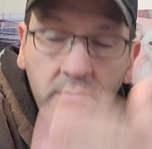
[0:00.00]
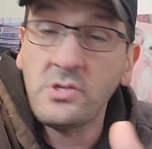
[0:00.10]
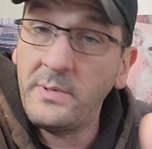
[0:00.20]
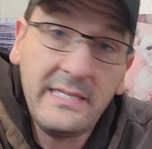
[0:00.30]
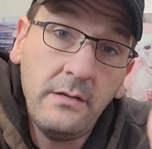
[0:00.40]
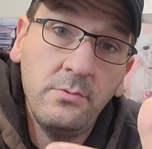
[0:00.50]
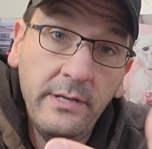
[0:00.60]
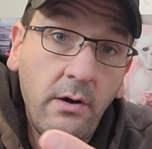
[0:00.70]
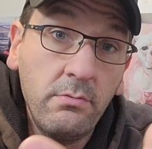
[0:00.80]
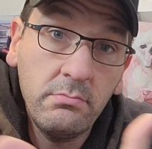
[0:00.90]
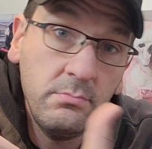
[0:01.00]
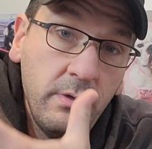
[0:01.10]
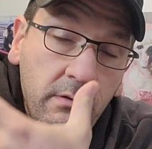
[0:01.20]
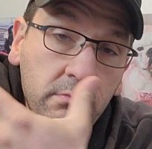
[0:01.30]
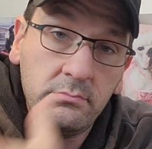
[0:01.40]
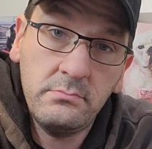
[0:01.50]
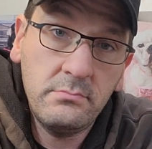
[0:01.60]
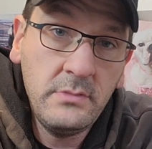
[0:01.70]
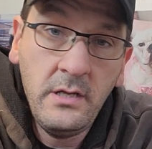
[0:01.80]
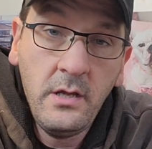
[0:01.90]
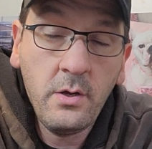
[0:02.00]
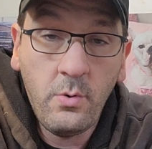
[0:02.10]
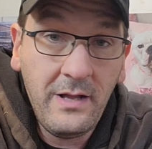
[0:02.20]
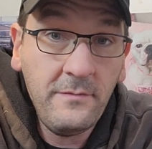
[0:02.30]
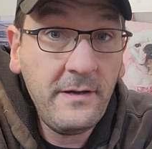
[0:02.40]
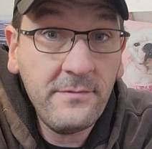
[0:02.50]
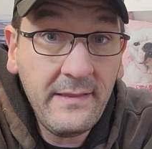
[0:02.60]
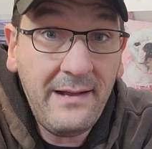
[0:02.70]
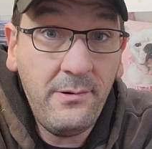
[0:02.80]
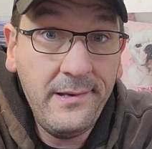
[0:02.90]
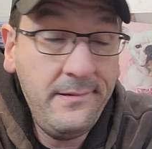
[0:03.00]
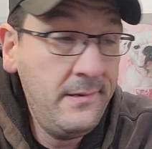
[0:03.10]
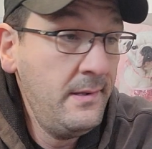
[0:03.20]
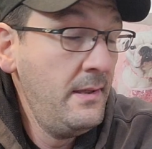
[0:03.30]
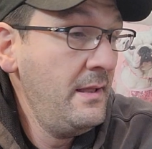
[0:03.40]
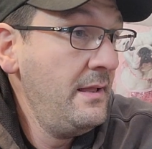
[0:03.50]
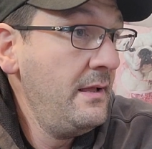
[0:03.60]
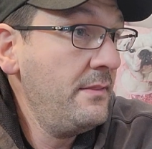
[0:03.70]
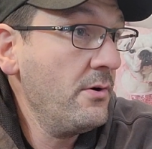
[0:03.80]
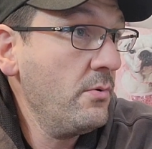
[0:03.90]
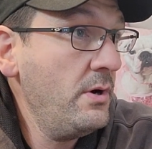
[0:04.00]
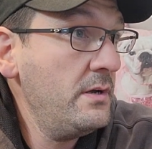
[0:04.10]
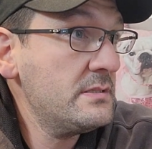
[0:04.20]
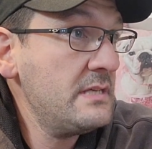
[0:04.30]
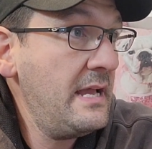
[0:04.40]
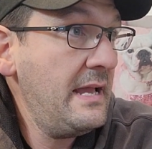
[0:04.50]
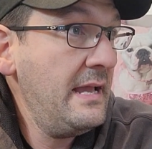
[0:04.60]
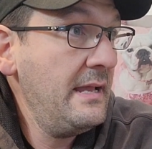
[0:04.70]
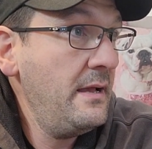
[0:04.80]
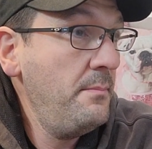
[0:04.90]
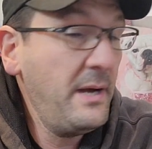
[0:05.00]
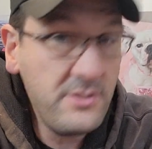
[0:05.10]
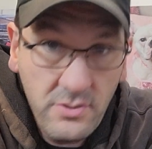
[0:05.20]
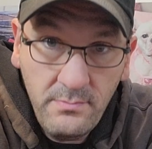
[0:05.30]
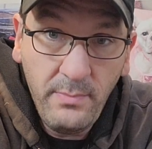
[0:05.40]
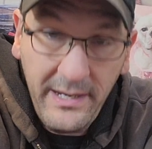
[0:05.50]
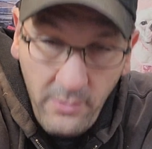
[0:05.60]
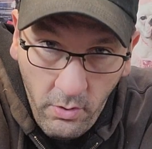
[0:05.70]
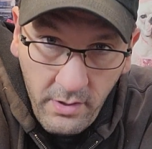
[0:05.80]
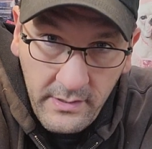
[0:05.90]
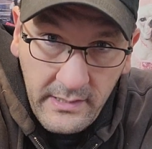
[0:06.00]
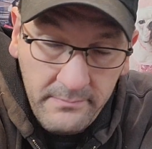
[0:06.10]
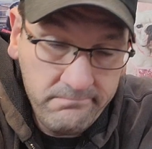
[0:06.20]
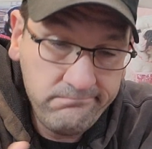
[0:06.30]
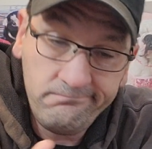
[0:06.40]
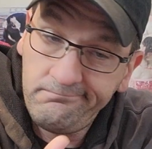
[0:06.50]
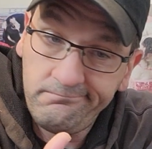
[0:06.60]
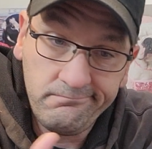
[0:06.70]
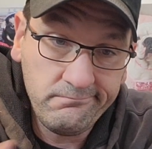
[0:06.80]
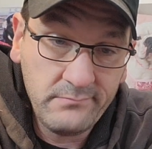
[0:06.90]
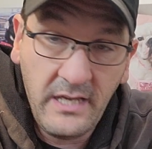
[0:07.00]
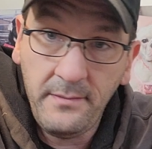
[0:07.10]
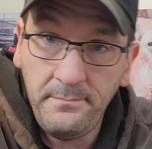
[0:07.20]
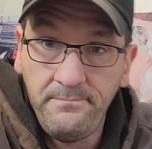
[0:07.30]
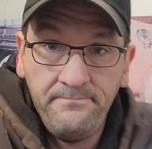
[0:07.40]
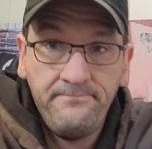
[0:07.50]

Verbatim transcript: so we kill you we don't we don't qualify for that one, there was a mi minority, um,